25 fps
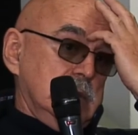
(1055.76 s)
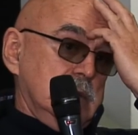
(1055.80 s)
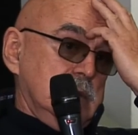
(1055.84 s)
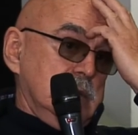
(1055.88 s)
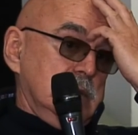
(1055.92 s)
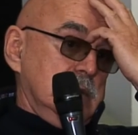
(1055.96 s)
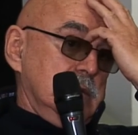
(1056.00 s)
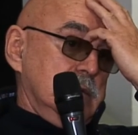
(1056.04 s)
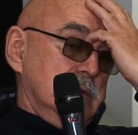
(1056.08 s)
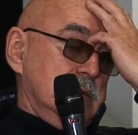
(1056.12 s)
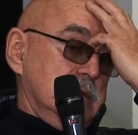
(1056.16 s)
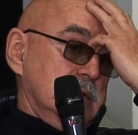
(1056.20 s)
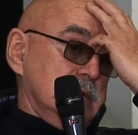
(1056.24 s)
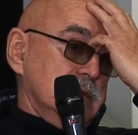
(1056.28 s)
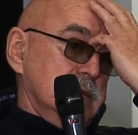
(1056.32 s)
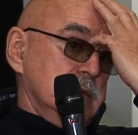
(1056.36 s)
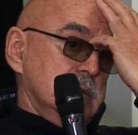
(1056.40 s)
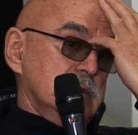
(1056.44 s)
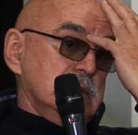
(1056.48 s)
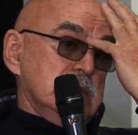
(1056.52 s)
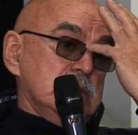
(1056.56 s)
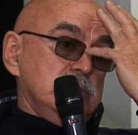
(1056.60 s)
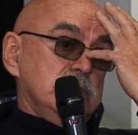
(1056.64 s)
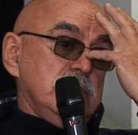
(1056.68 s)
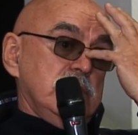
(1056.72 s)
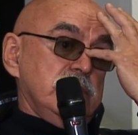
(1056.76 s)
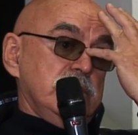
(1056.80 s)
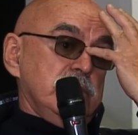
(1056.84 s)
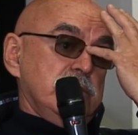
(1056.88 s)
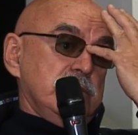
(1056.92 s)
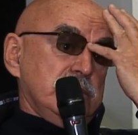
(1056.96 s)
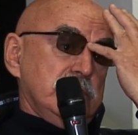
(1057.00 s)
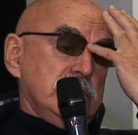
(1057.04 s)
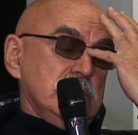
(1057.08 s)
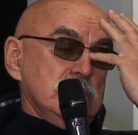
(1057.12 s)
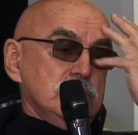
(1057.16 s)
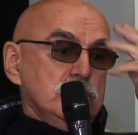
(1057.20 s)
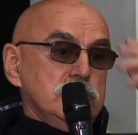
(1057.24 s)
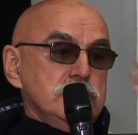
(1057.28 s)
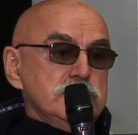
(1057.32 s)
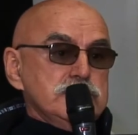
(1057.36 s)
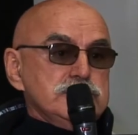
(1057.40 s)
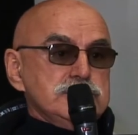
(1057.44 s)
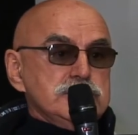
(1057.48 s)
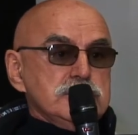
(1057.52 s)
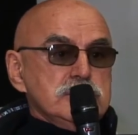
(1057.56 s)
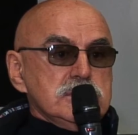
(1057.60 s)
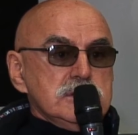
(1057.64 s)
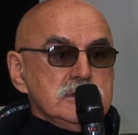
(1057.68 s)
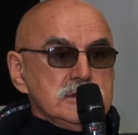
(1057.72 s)
uh, from outside, but in
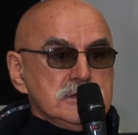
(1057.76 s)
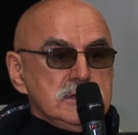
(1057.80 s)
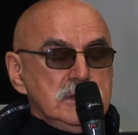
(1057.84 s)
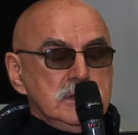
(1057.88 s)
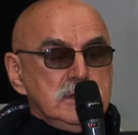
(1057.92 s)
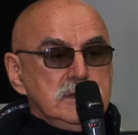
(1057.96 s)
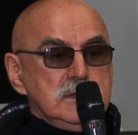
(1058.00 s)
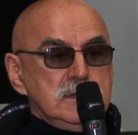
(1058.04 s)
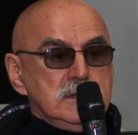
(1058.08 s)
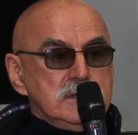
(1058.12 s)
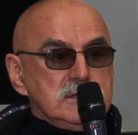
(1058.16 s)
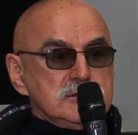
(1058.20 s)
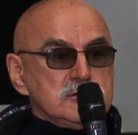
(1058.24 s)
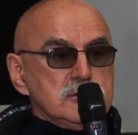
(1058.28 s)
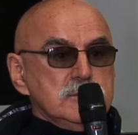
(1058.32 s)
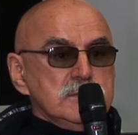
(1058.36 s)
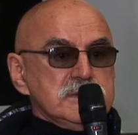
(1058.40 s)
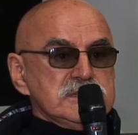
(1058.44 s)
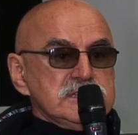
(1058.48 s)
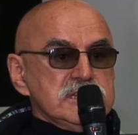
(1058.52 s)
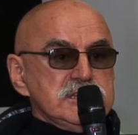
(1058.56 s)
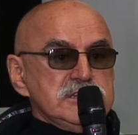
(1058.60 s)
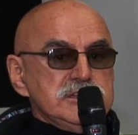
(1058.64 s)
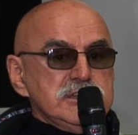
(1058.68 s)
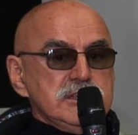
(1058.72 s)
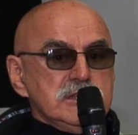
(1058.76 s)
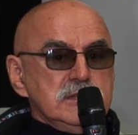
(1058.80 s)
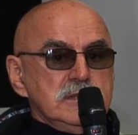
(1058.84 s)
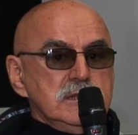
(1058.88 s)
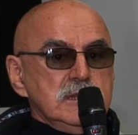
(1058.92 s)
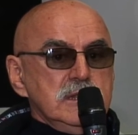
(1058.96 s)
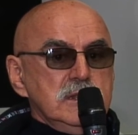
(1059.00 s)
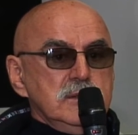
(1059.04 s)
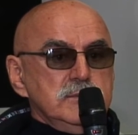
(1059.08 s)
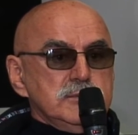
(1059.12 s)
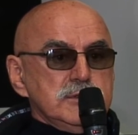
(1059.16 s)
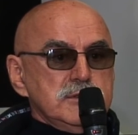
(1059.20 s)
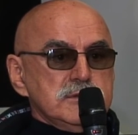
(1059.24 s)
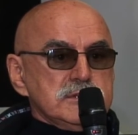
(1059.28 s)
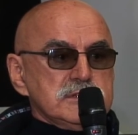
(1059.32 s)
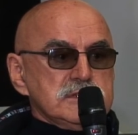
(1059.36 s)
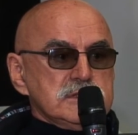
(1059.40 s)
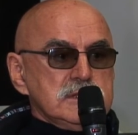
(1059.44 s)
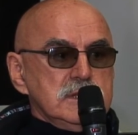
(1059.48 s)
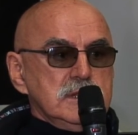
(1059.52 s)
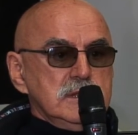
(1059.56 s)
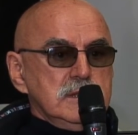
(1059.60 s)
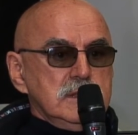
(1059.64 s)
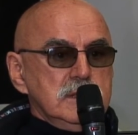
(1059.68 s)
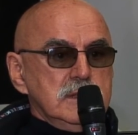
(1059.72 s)
the meantime, it would ensure
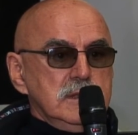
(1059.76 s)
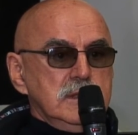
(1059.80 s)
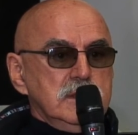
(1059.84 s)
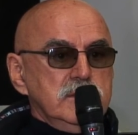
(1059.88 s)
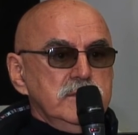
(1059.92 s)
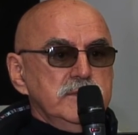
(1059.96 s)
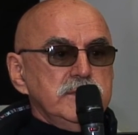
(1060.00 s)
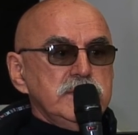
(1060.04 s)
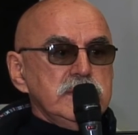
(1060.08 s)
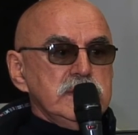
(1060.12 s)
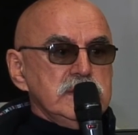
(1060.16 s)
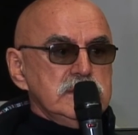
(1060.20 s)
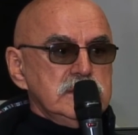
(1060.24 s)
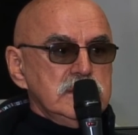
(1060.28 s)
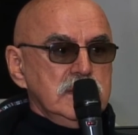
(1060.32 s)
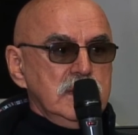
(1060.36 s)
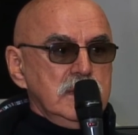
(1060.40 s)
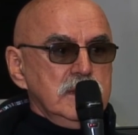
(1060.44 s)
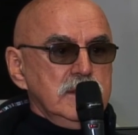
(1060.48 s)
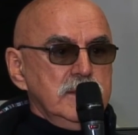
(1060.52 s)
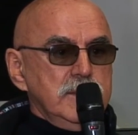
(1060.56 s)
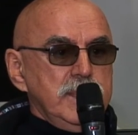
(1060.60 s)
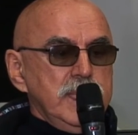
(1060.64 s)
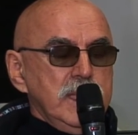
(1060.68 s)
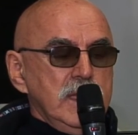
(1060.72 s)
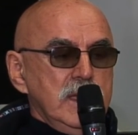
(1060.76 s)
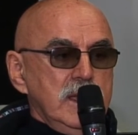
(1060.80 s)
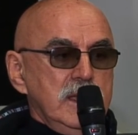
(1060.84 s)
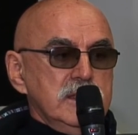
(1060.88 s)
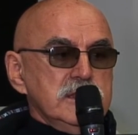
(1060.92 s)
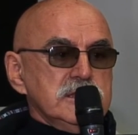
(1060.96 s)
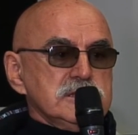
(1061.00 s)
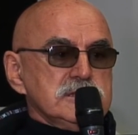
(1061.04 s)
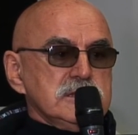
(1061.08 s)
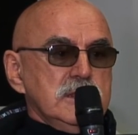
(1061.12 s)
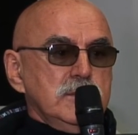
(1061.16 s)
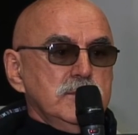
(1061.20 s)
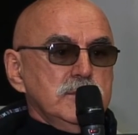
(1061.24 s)
ventilation. So uh,